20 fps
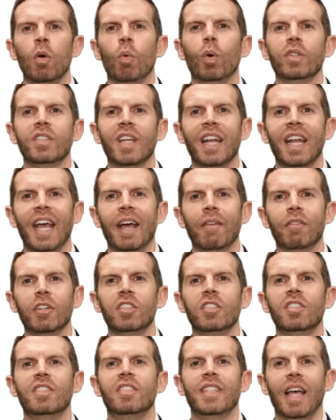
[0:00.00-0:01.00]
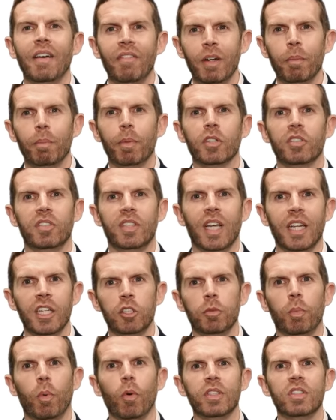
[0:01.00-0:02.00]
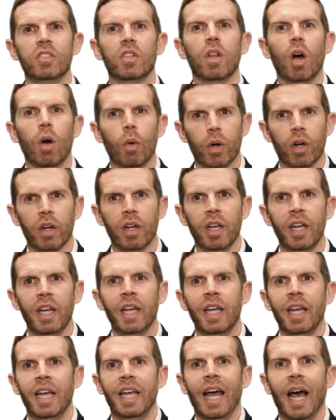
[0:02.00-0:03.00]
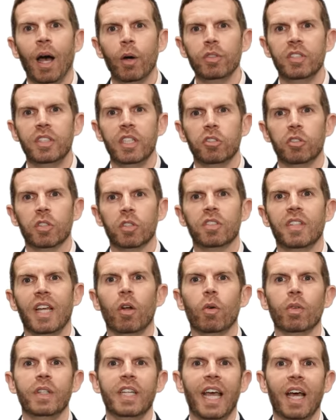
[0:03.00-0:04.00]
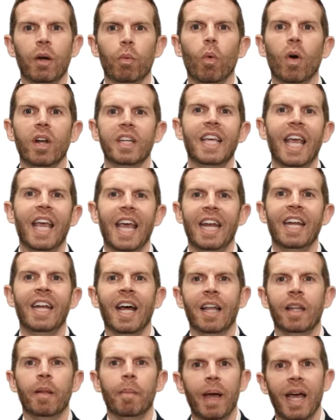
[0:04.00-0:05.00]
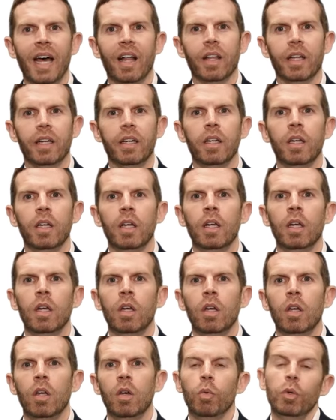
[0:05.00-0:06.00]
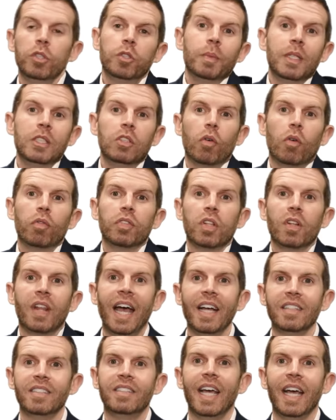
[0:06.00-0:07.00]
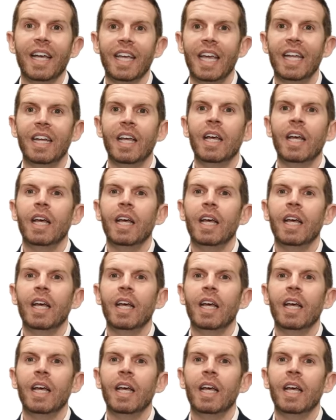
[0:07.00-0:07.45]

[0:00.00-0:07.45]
was on average 7 percentage points lower in House districts that only had one candidate on the ballot. Which means over the last decade,